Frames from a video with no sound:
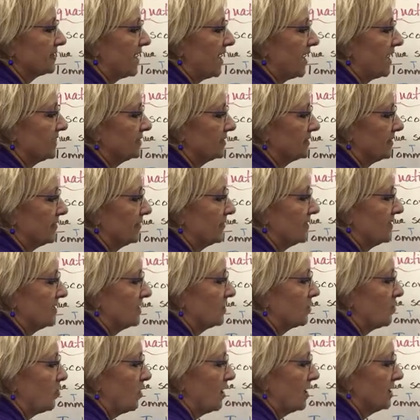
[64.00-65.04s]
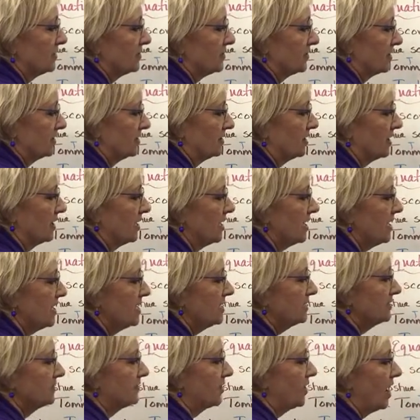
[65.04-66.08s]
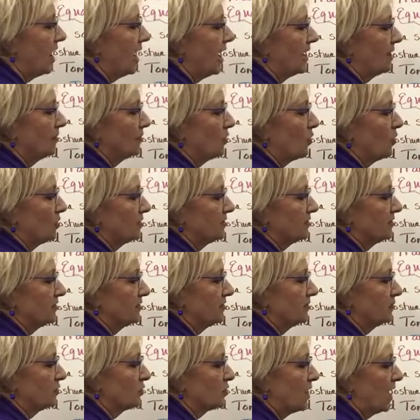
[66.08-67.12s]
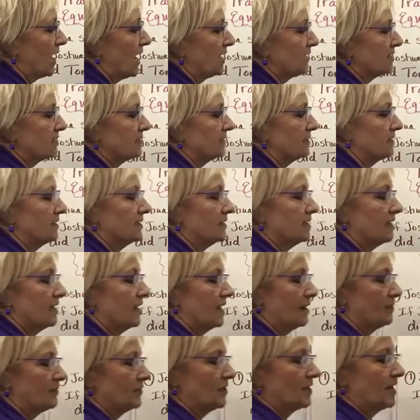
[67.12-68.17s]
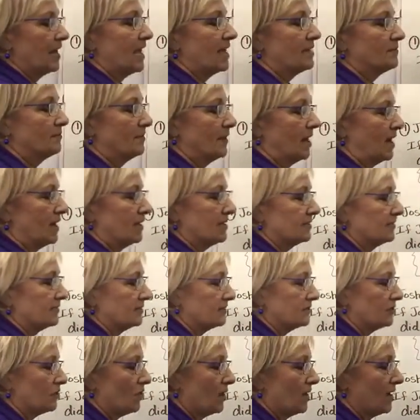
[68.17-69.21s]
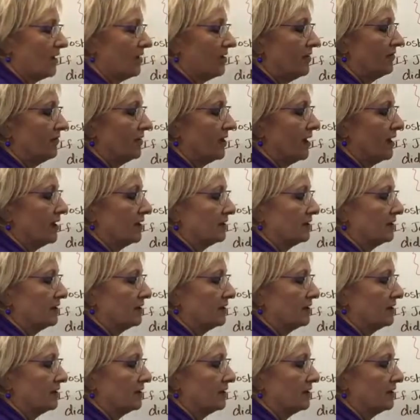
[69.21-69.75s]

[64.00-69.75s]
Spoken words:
sides of the equation. So I'm going to subtract, I'm going to minus 12